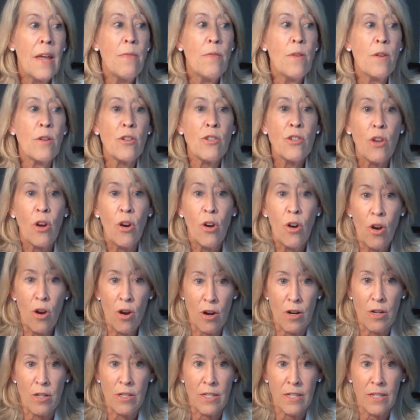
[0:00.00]
then there's
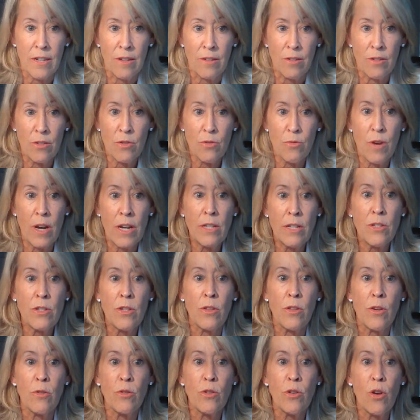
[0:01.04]
hard skills, right?
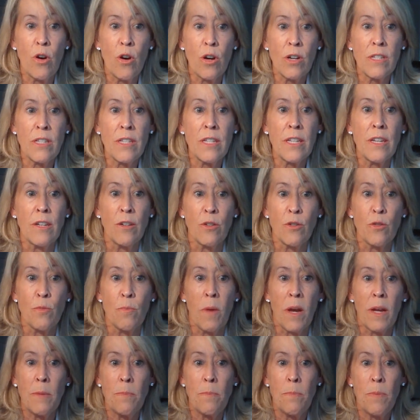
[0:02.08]
So those hard skills
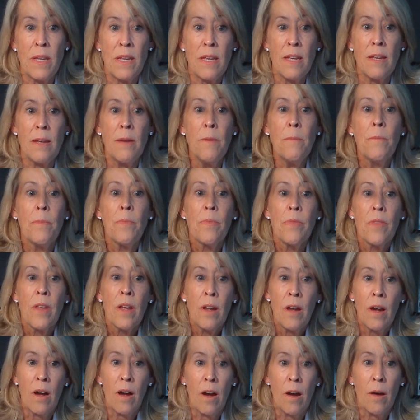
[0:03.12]
might be
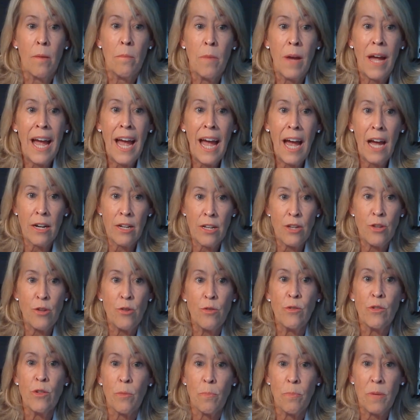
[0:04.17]
how to
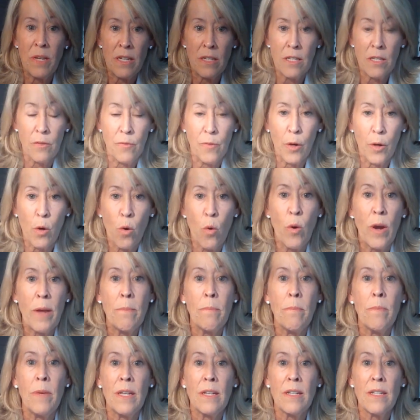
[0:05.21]
use a piece of
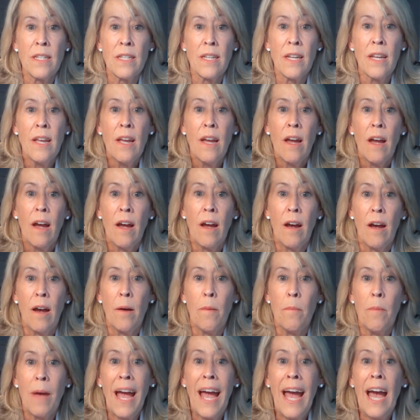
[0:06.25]
equipment,
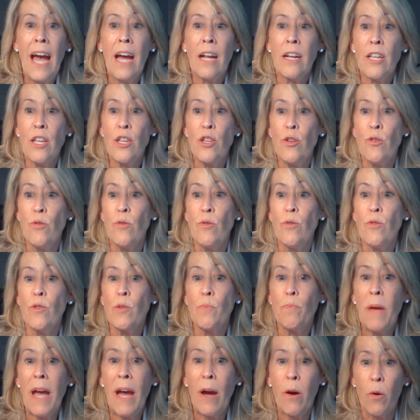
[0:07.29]
how to
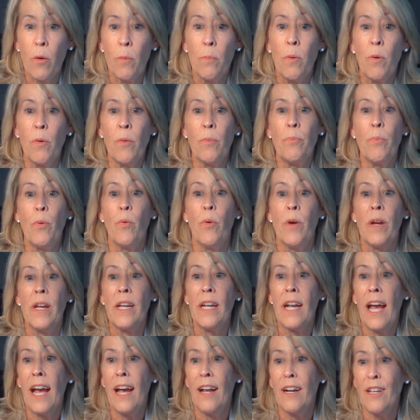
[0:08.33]
use
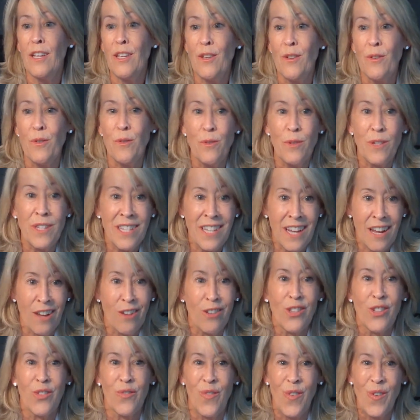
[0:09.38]
PowerPoint, how to use
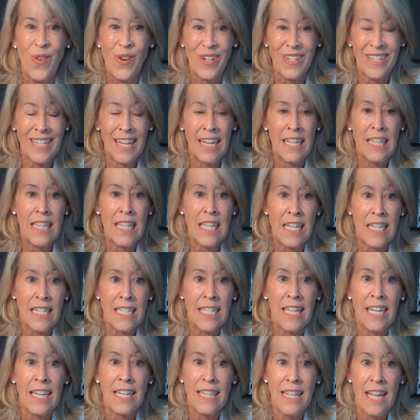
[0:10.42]
Salesforce, and
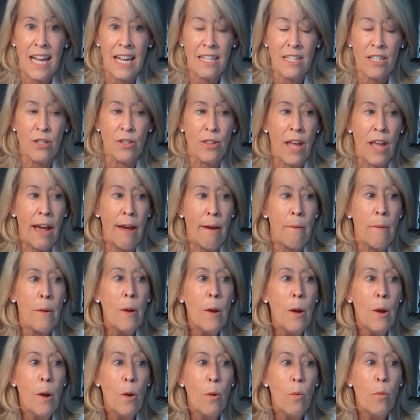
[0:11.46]
things like that. So that
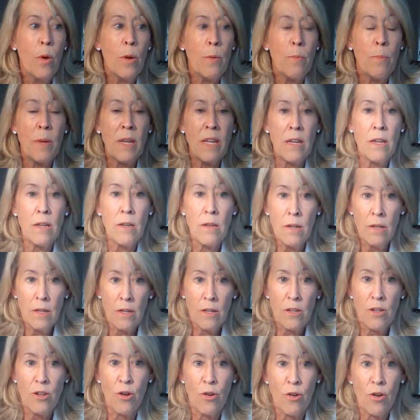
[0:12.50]
would be
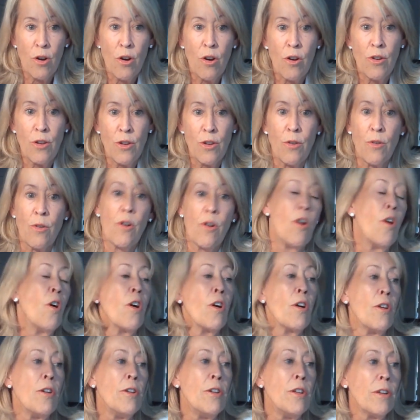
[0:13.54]
your
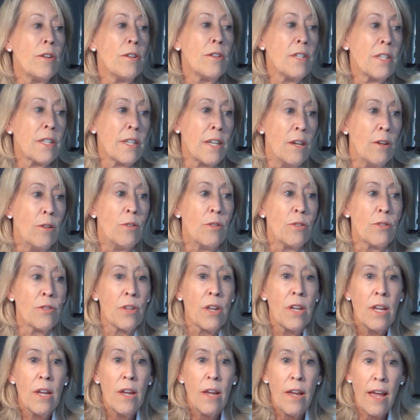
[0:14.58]
hard skills.
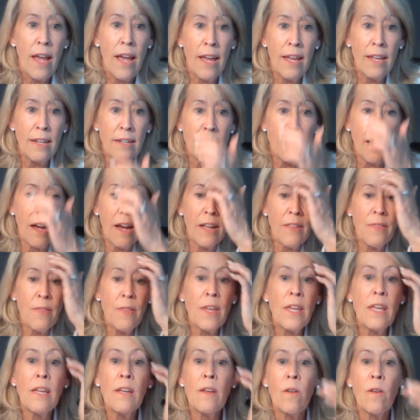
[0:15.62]
And I
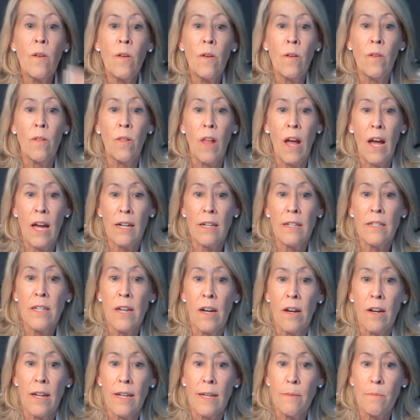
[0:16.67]
think a lot of
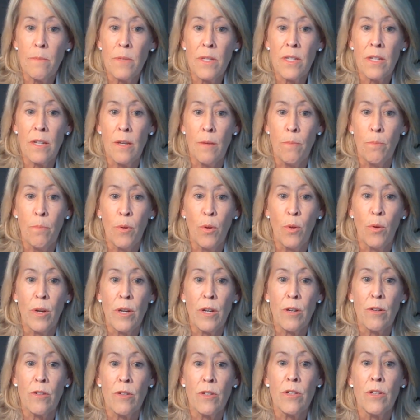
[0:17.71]
times
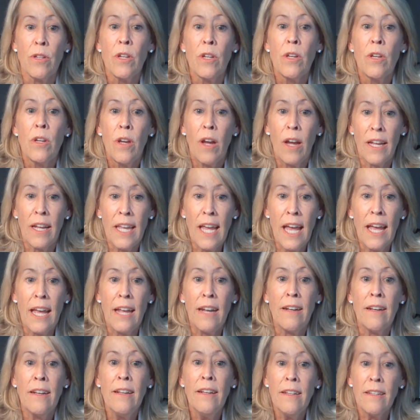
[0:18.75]
employers,
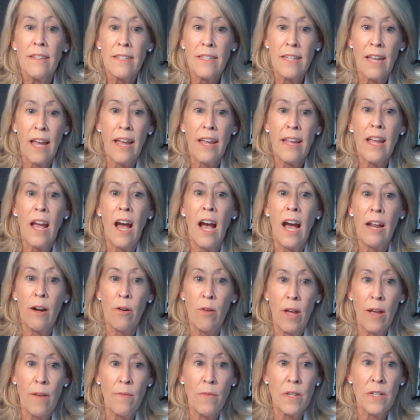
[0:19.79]
again, say, I
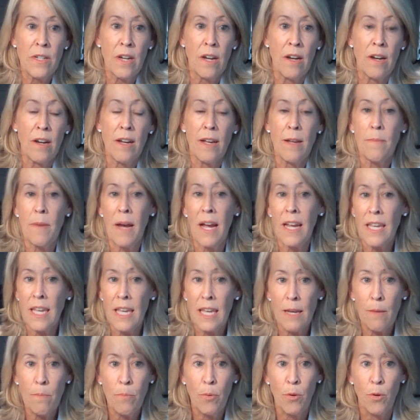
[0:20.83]
don't have the time. I
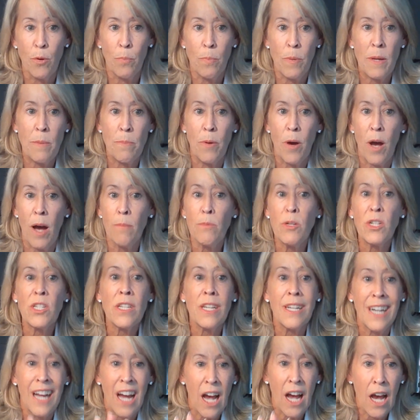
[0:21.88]
can't pull people. I'm
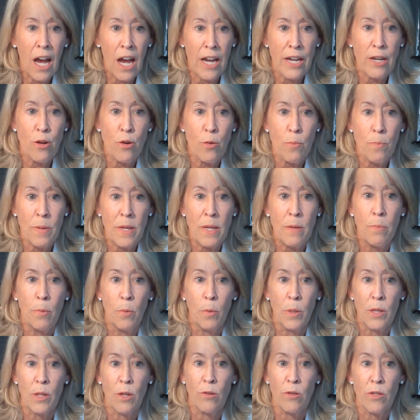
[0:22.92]
just going to hire
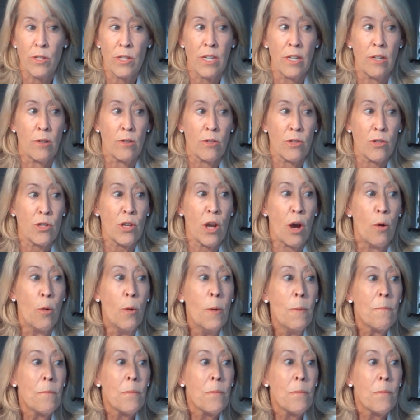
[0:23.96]
people with those skills. So